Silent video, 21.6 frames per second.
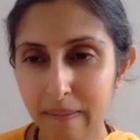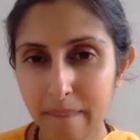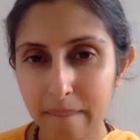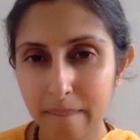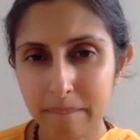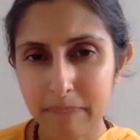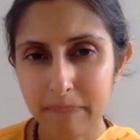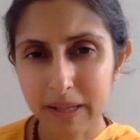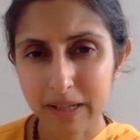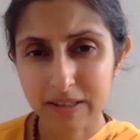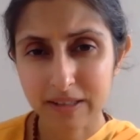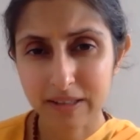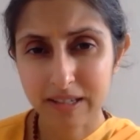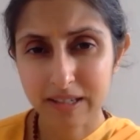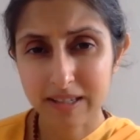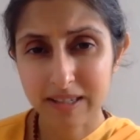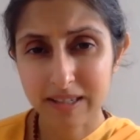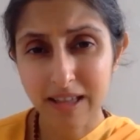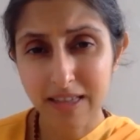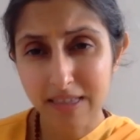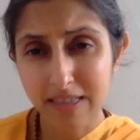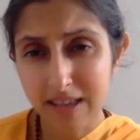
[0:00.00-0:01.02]
because there's
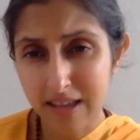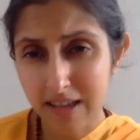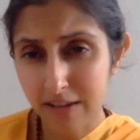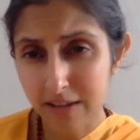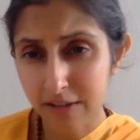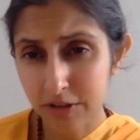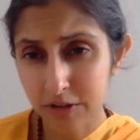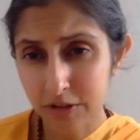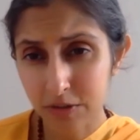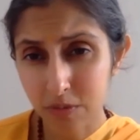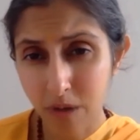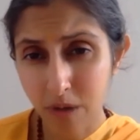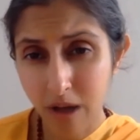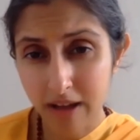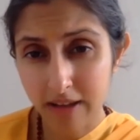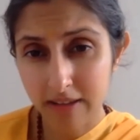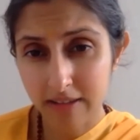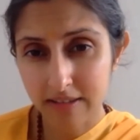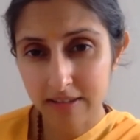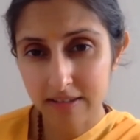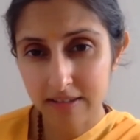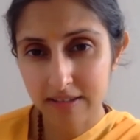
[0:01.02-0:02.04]
nothing else to
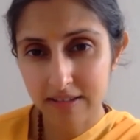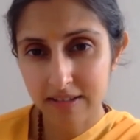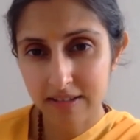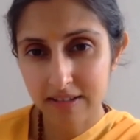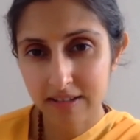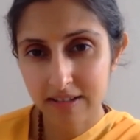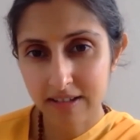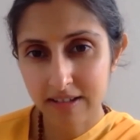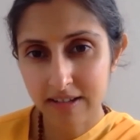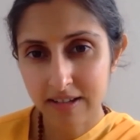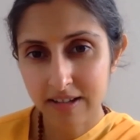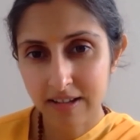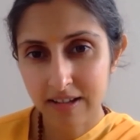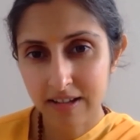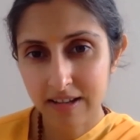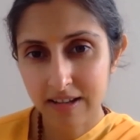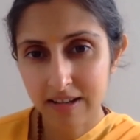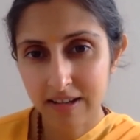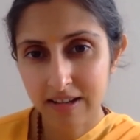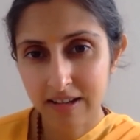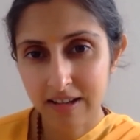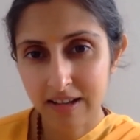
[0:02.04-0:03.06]
want
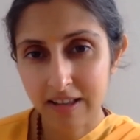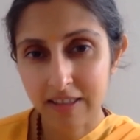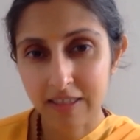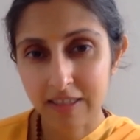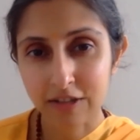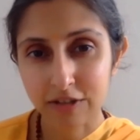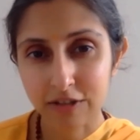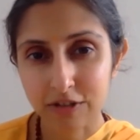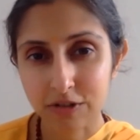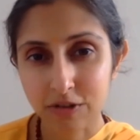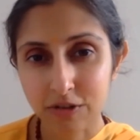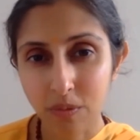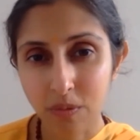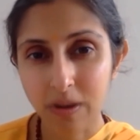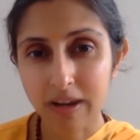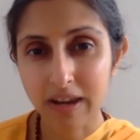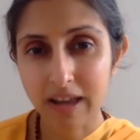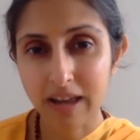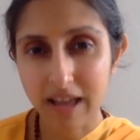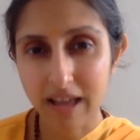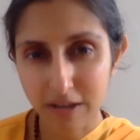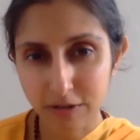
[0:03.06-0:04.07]
and there's no
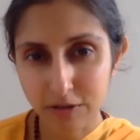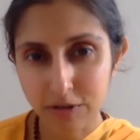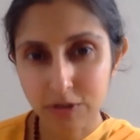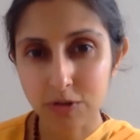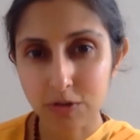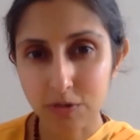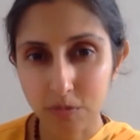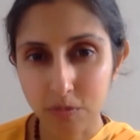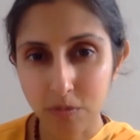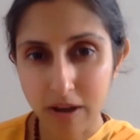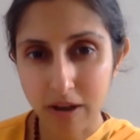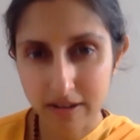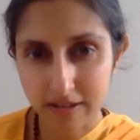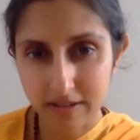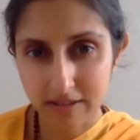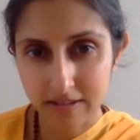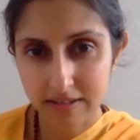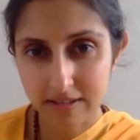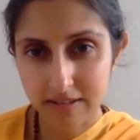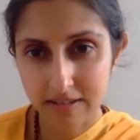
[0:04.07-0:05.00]
one else to want.